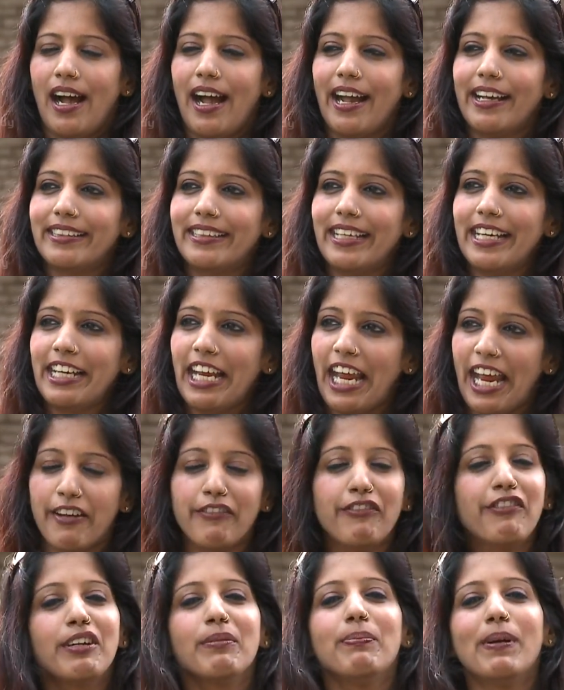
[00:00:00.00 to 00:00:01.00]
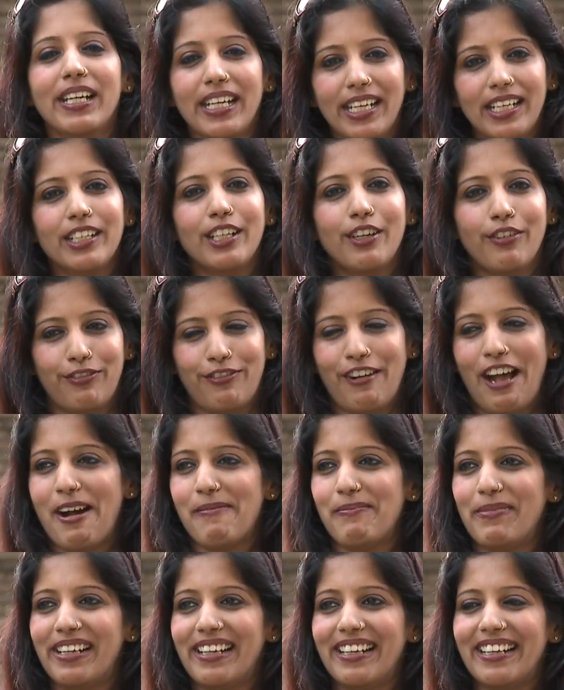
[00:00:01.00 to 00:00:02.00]
I think everybody in the
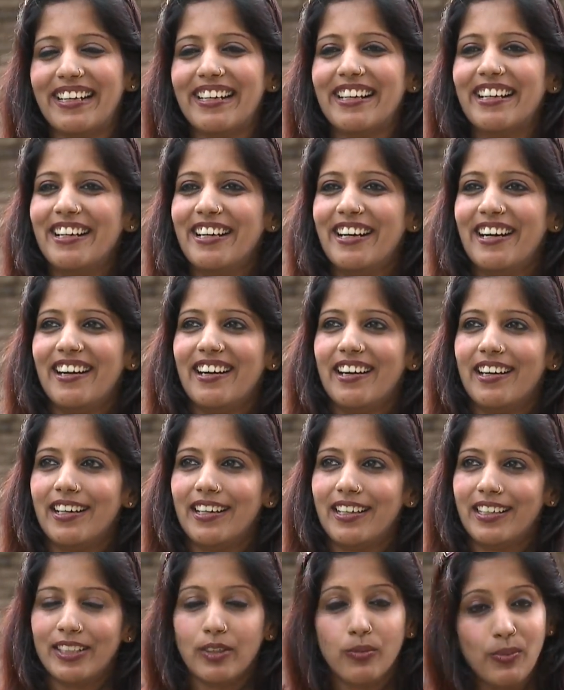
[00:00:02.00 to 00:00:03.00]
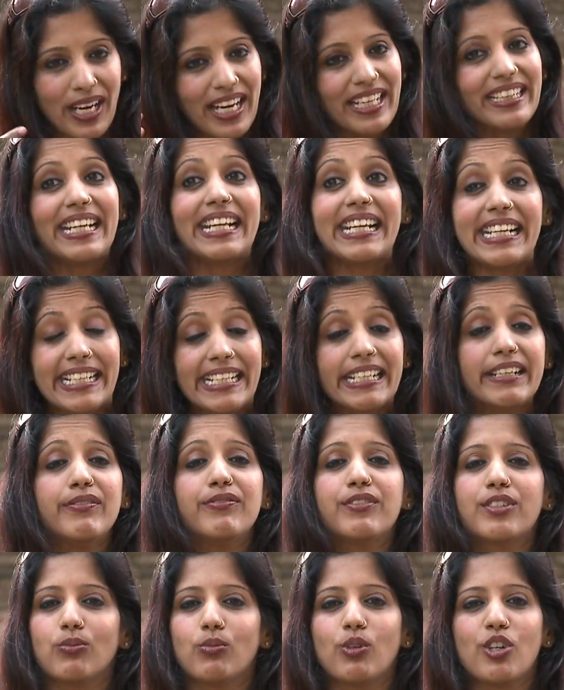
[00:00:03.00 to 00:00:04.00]
family, the way they
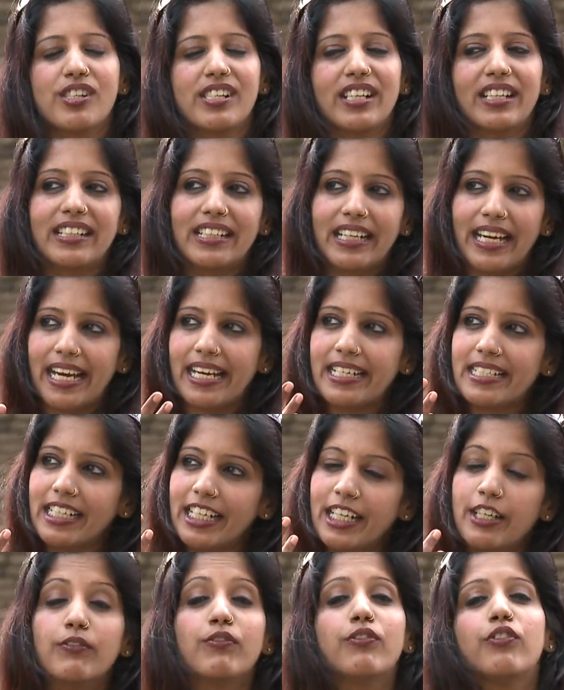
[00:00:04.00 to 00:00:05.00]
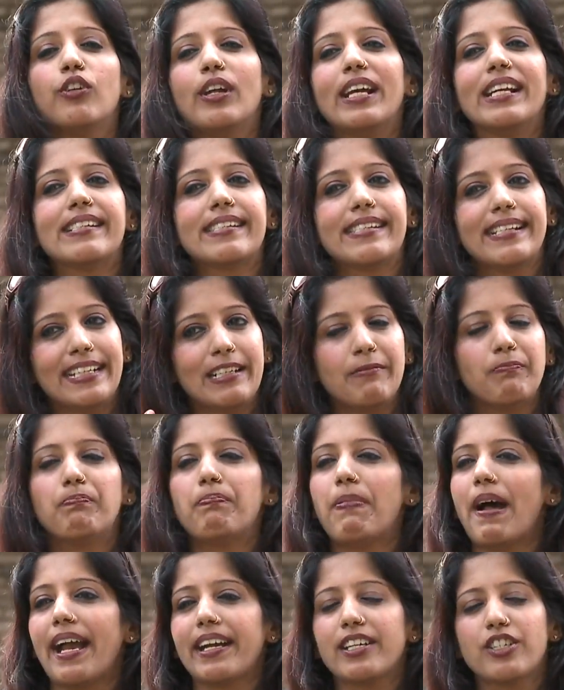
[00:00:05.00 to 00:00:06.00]
lived was a great influence and
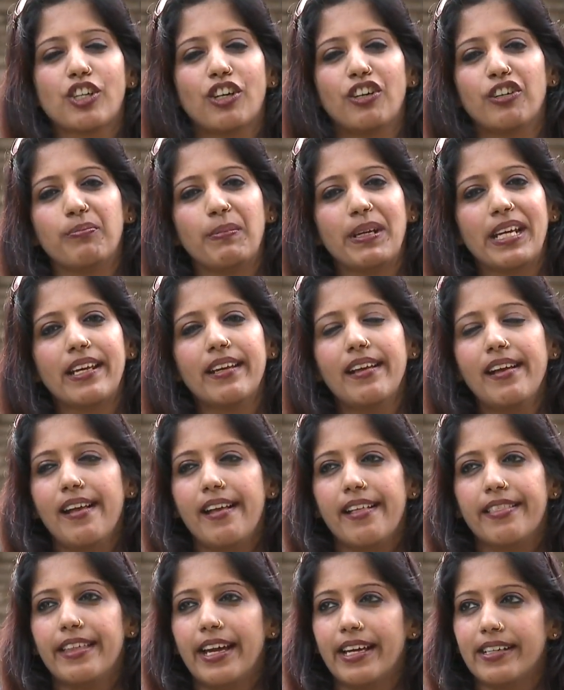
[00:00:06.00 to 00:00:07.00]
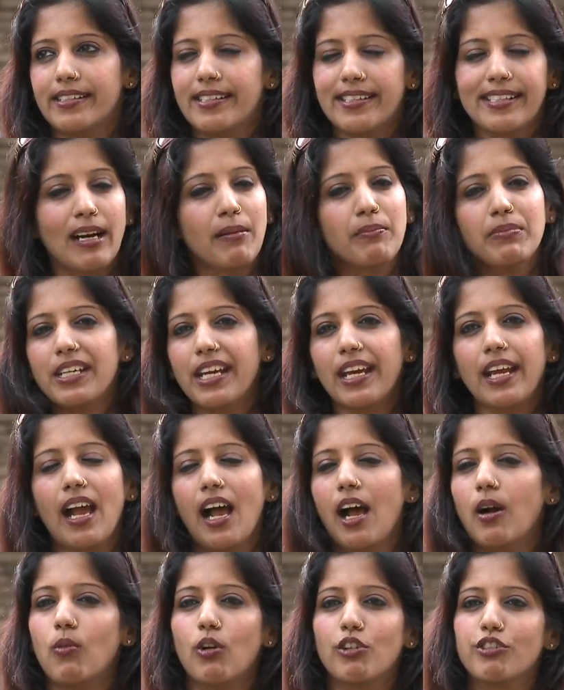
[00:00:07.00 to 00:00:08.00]
impact on me that someday
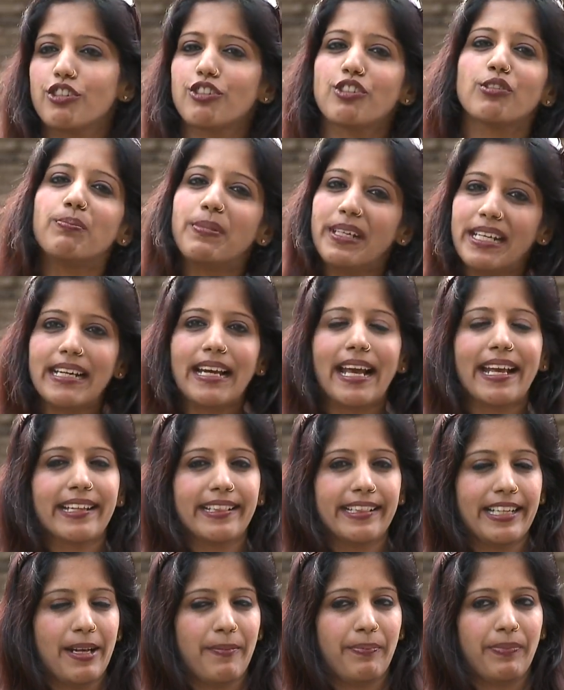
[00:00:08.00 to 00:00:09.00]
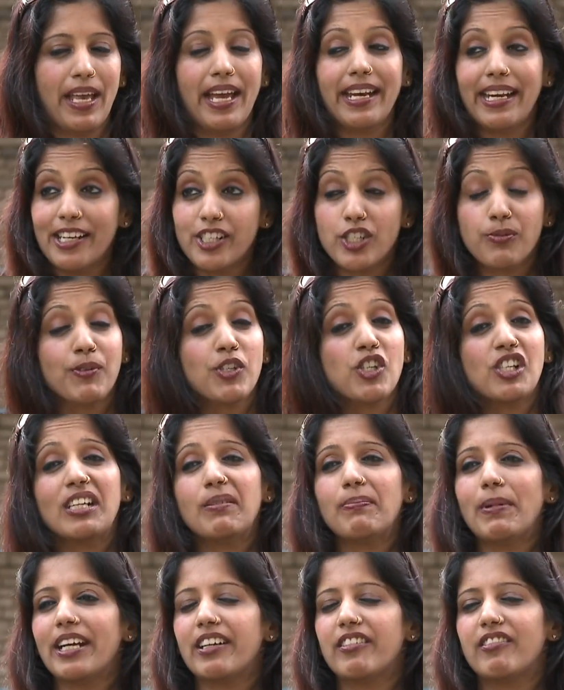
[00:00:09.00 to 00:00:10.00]
I wanted to be like them. And
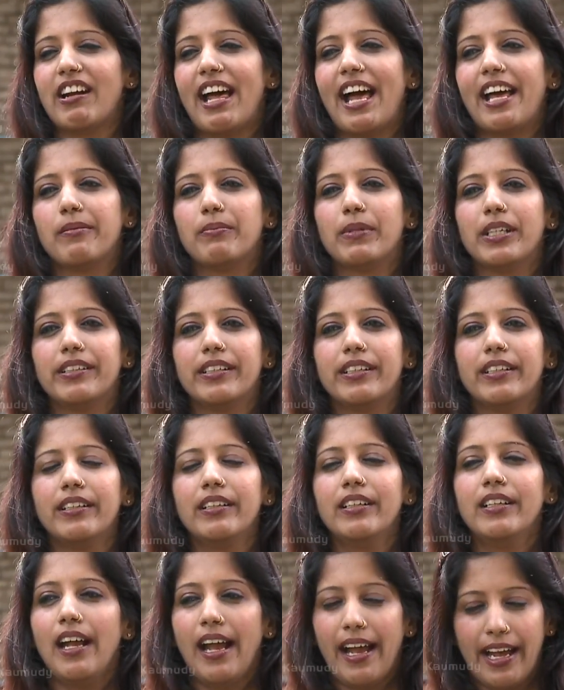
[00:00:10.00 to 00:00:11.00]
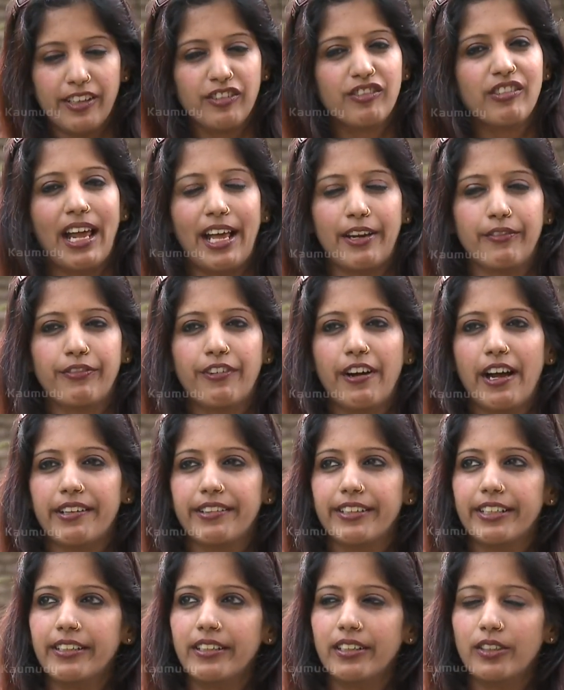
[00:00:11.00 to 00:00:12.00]
especially my grandmother and
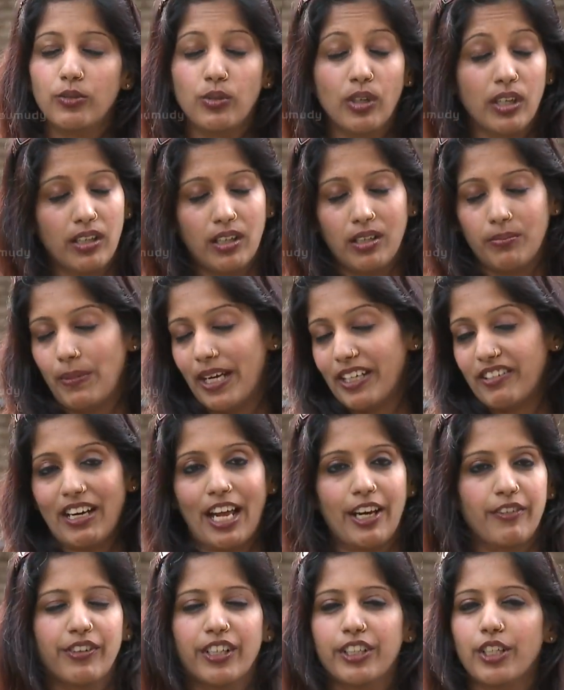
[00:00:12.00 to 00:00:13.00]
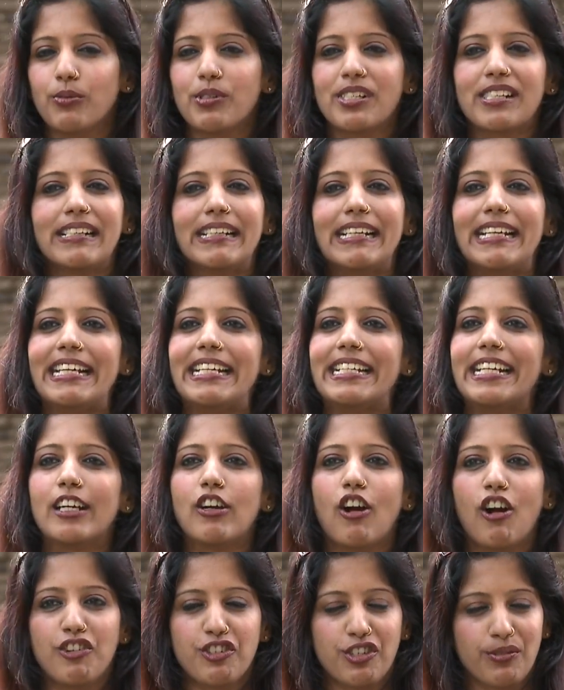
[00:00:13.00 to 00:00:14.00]
grandfather, my grandfather was a
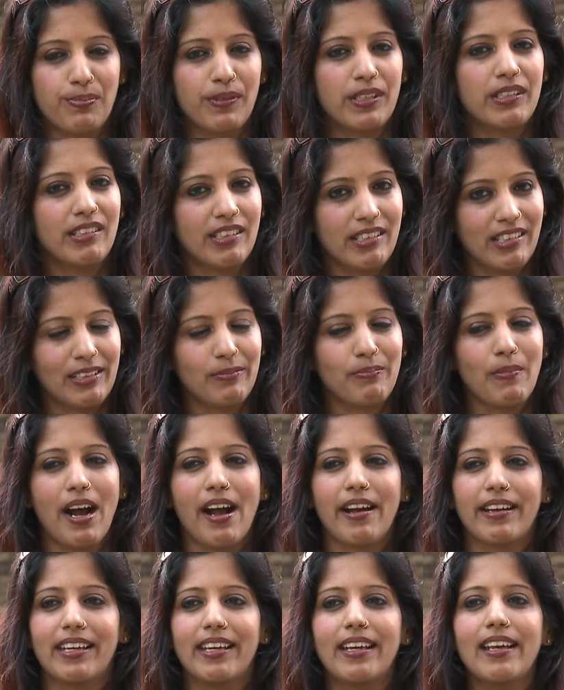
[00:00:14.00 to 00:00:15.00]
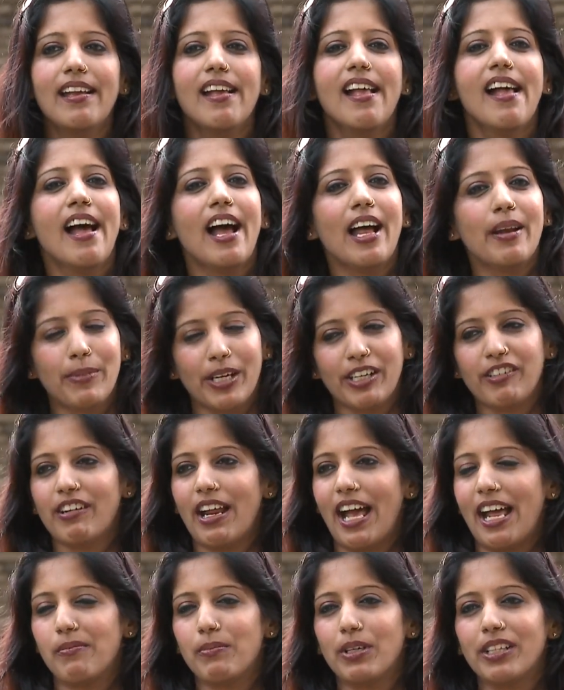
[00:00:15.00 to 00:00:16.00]
leading entrepreneur in Mahi and my
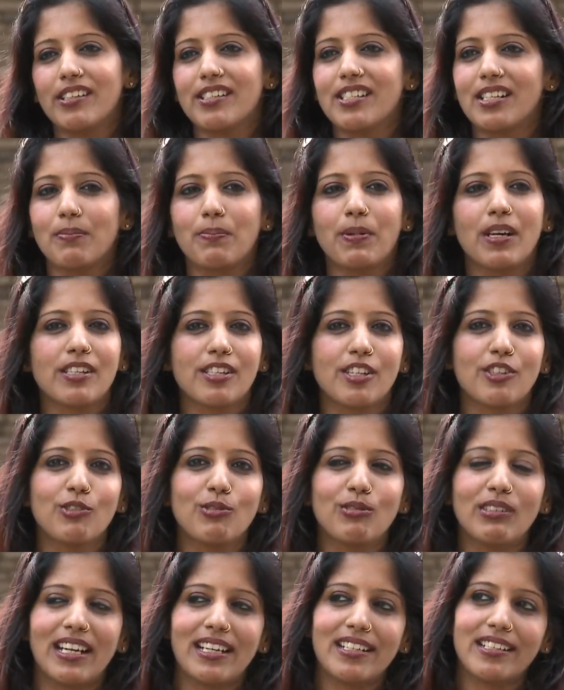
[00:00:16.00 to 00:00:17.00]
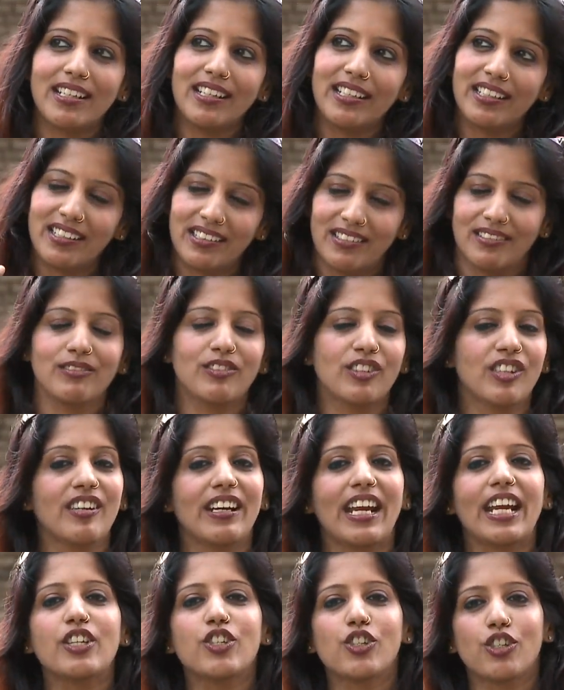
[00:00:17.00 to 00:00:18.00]
grandmother is a person who led a
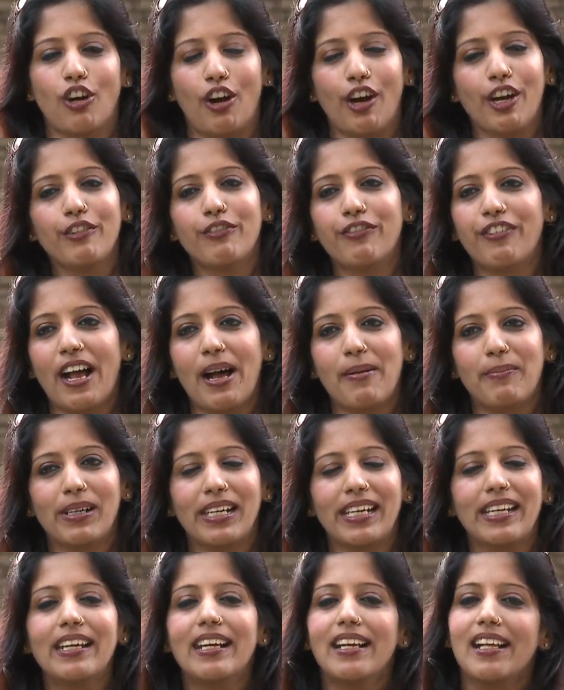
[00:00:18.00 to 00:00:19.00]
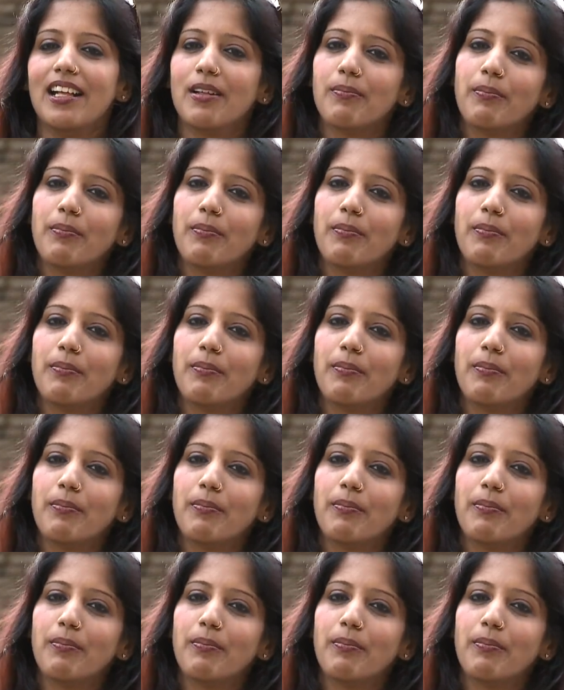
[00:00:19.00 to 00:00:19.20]
great joint family.